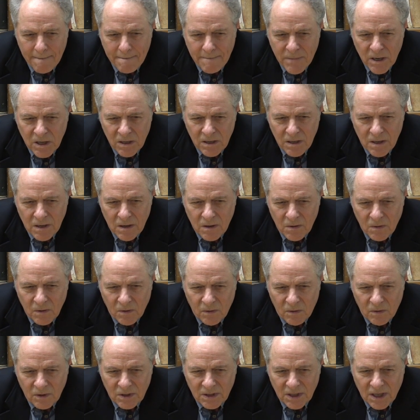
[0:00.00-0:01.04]
But you know,
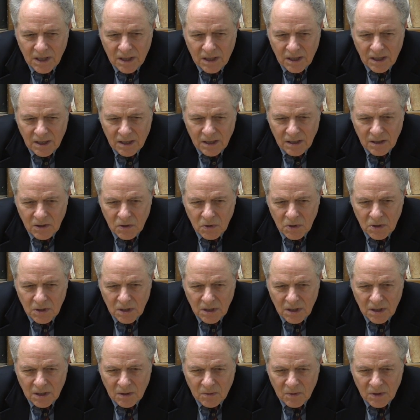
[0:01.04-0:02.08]
what's I think
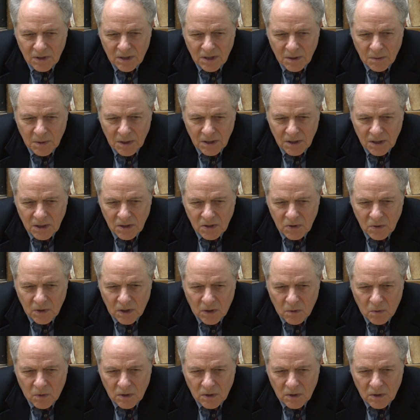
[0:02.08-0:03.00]
interesting when somebody says, you know,